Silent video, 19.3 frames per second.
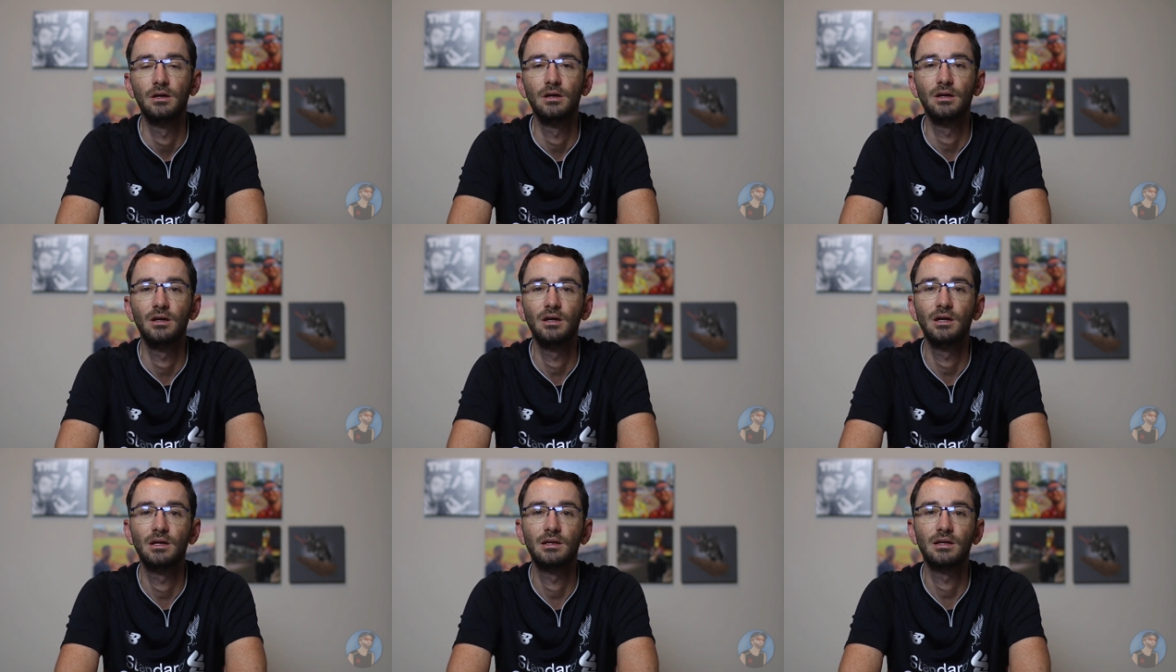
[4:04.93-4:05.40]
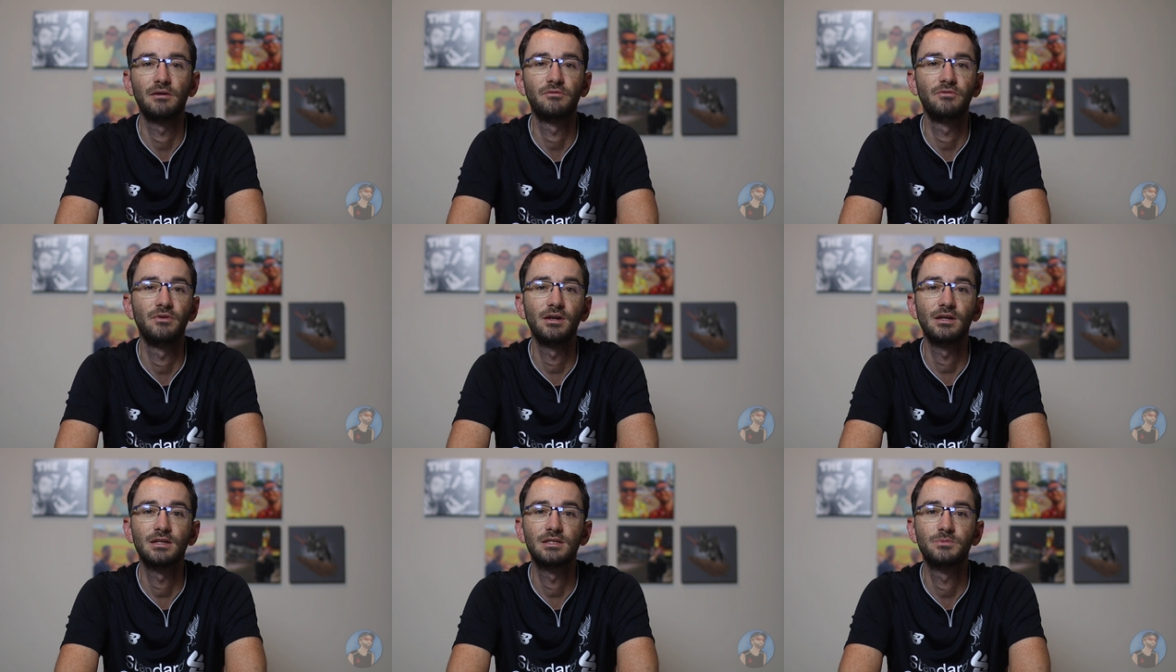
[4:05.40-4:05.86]
And I
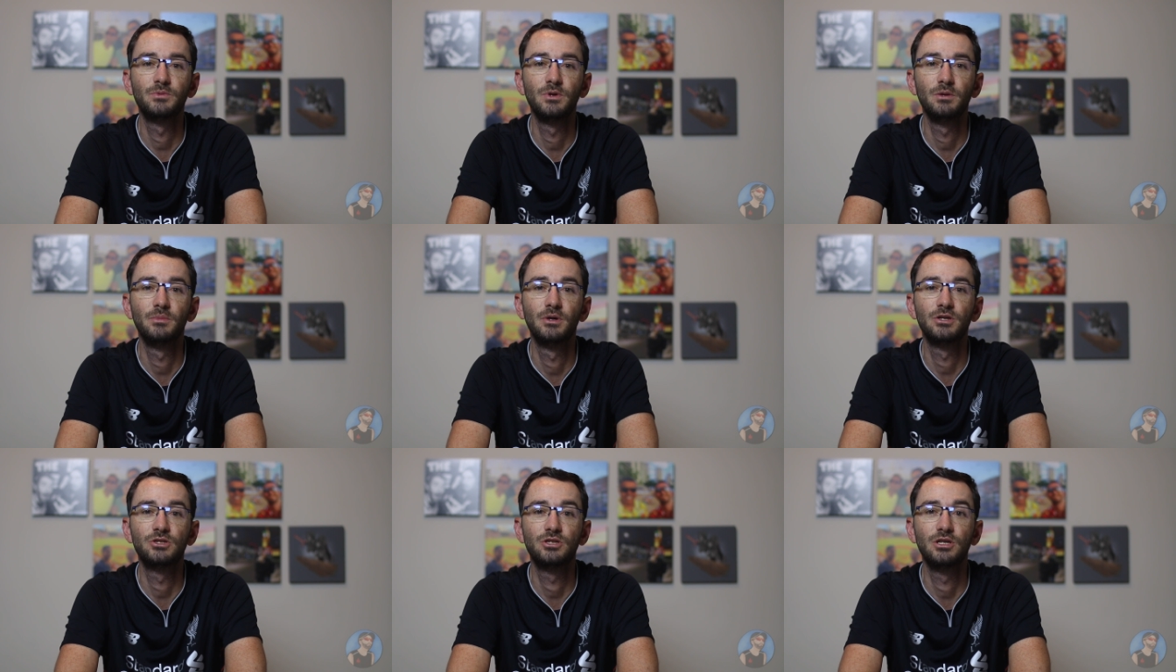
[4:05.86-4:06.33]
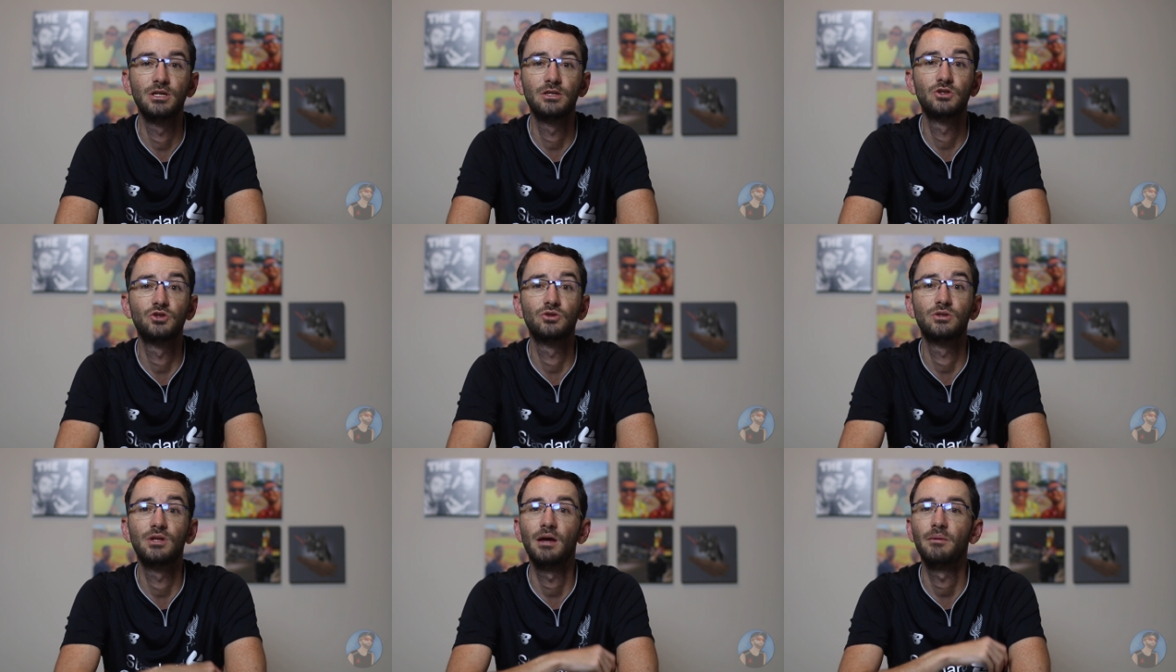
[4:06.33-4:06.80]
think it's pretty much
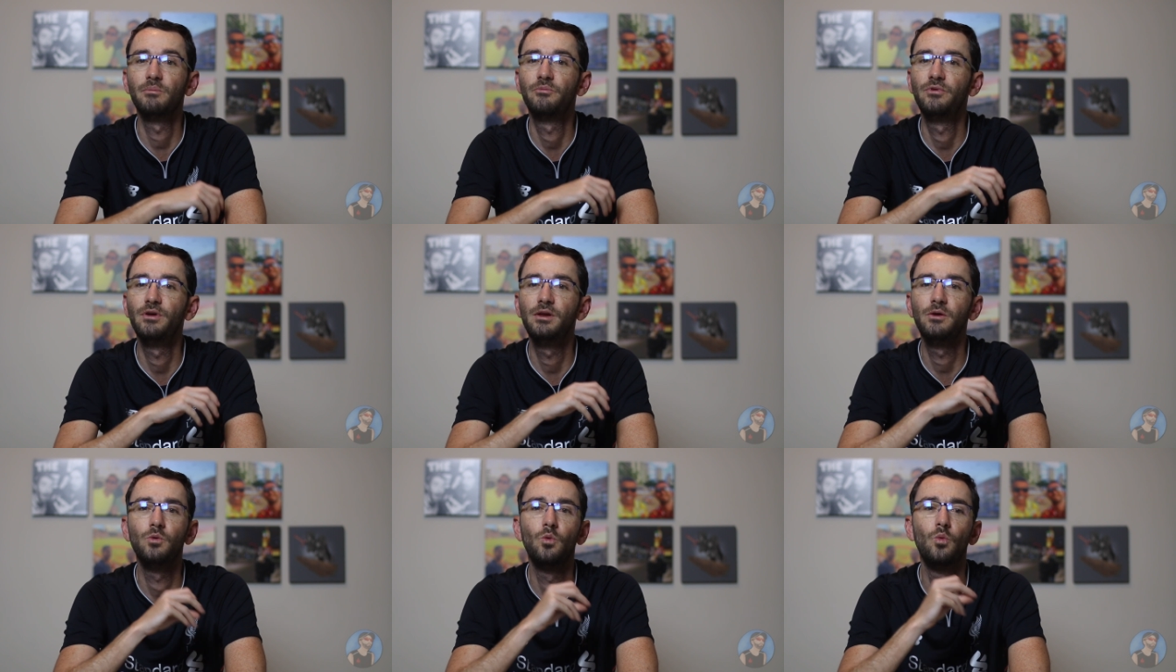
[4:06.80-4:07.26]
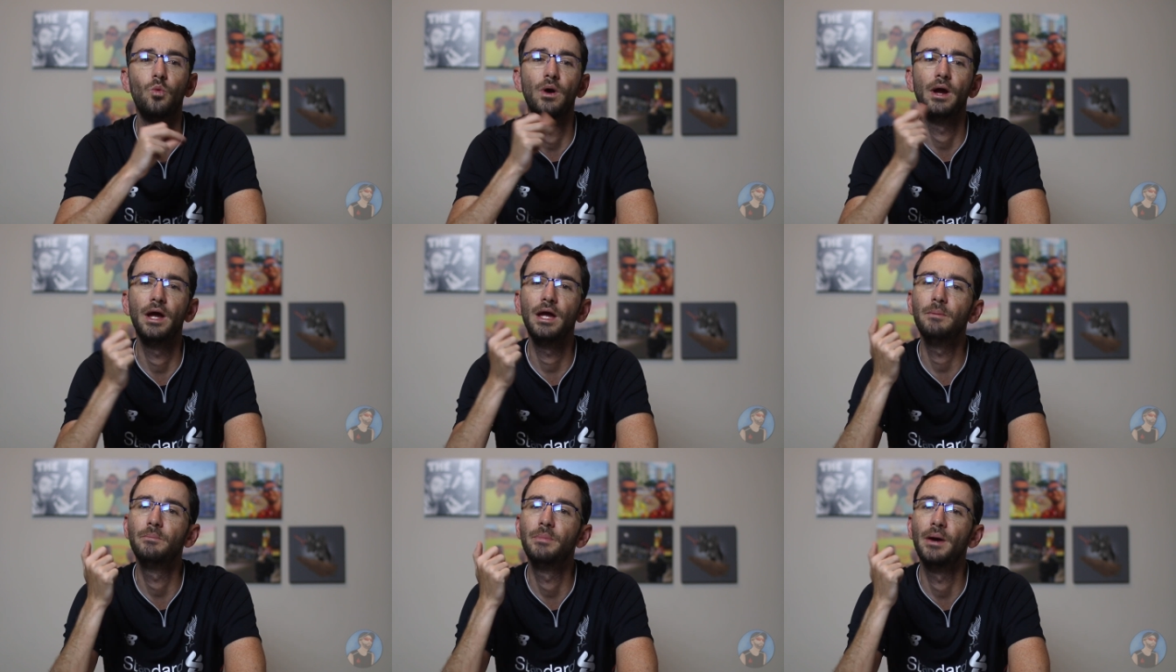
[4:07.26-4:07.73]
it. Today I'm feeling
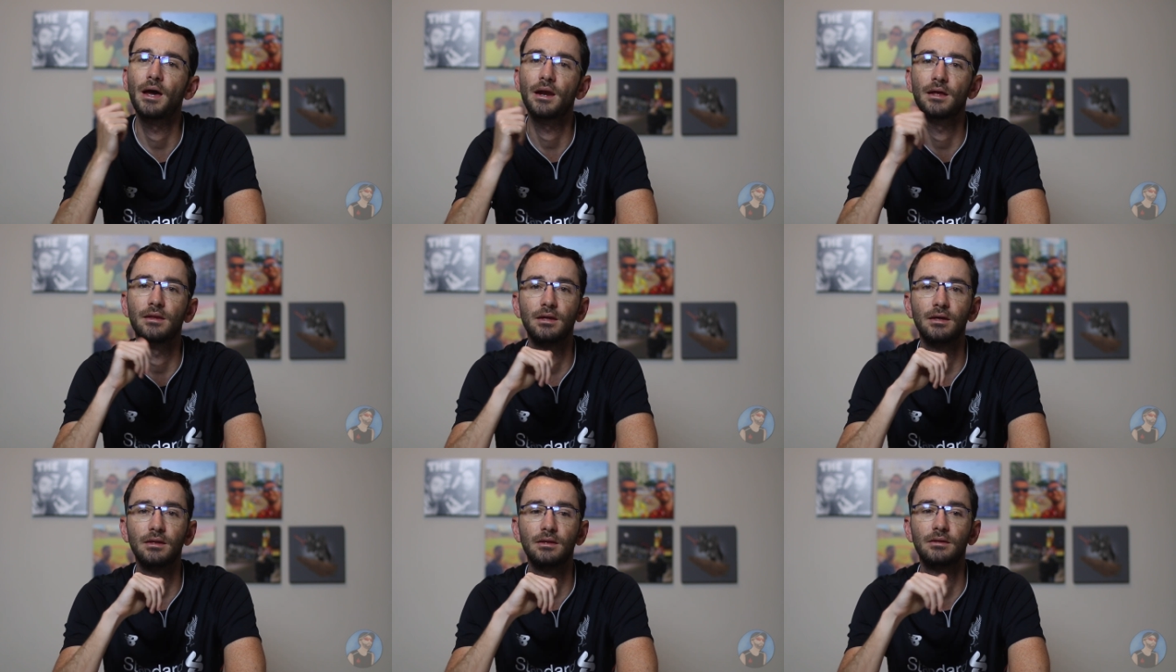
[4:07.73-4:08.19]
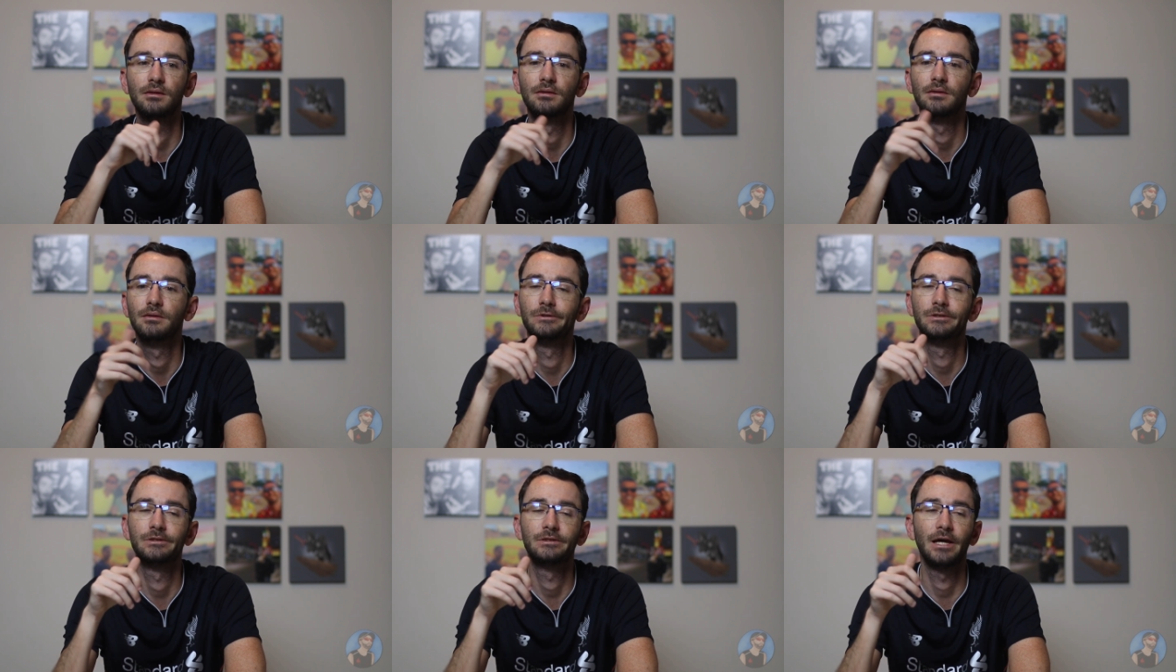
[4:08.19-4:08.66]
way better than
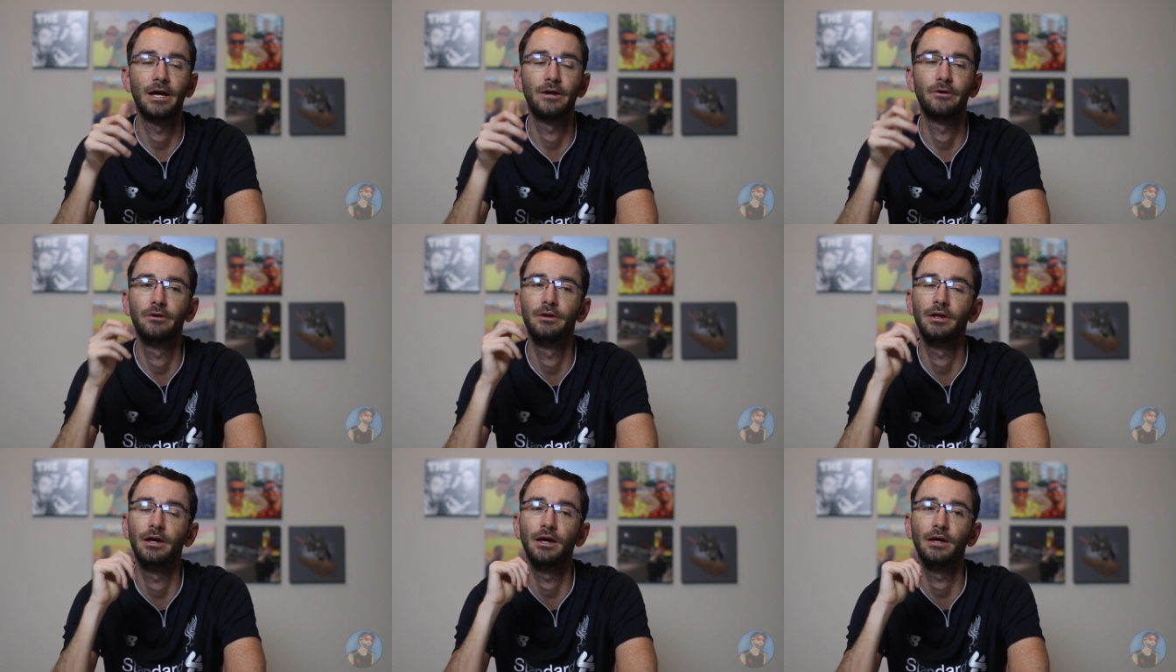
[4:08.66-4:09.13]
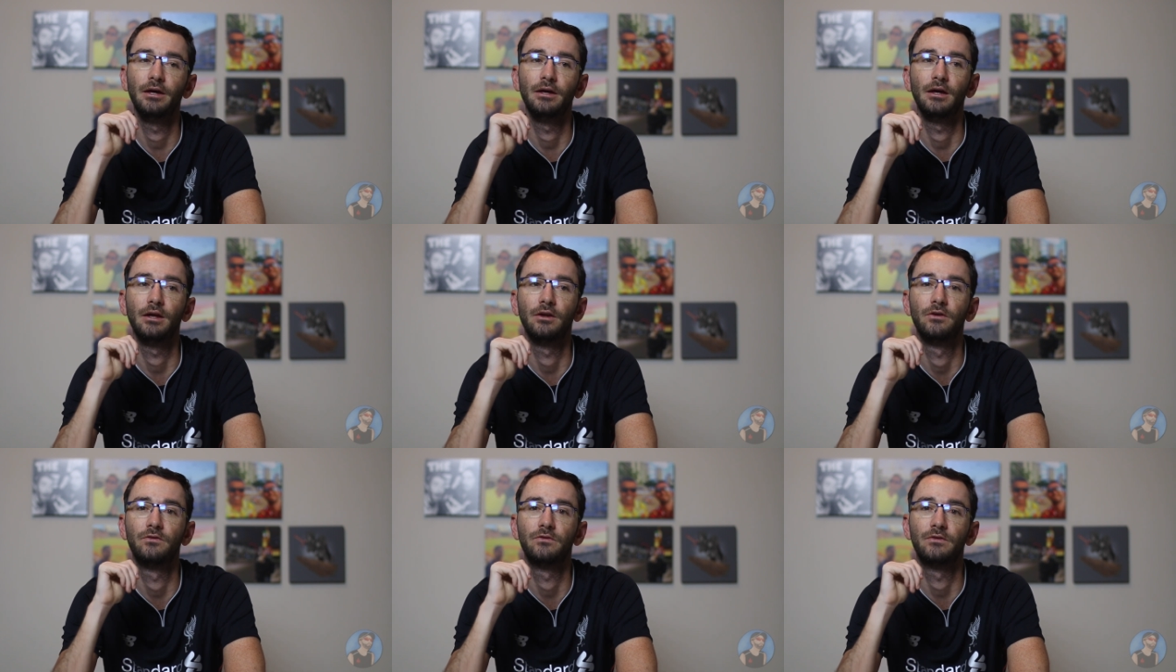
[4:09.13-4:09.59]

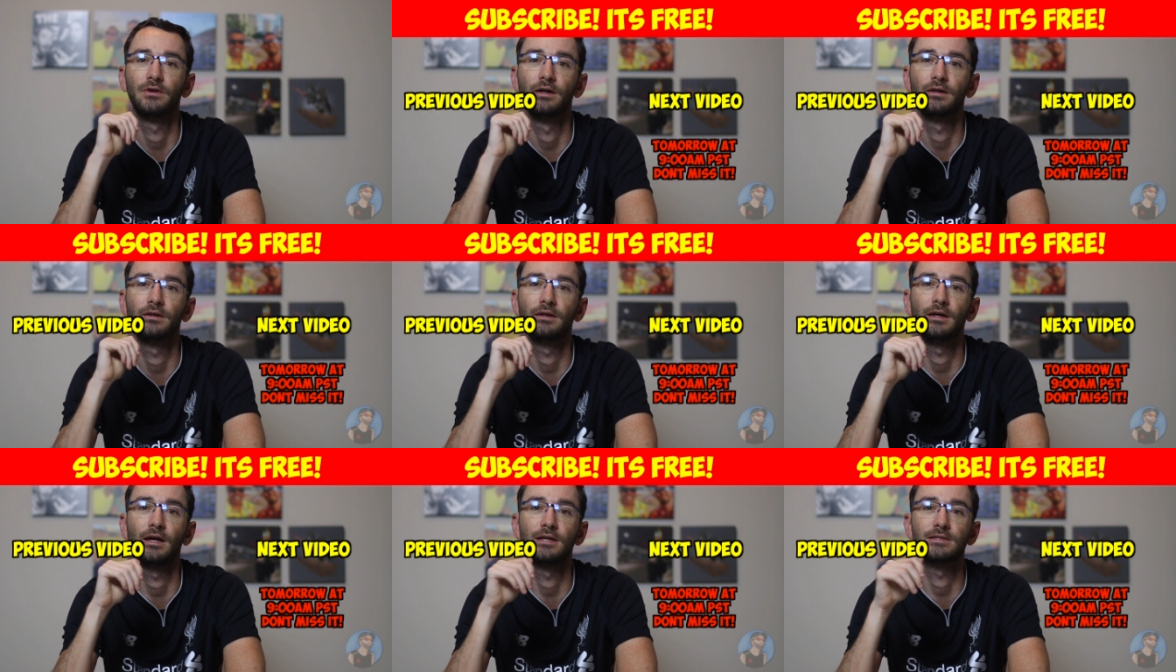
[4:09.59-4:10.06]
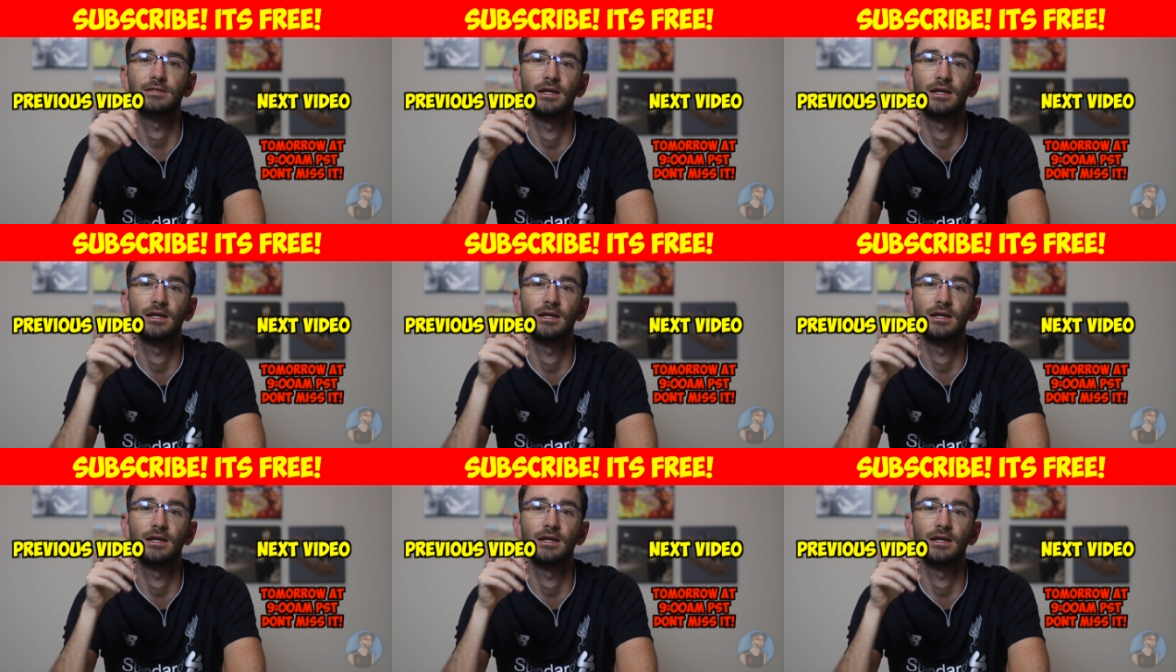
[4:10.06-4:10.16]
Saturday and Sunday,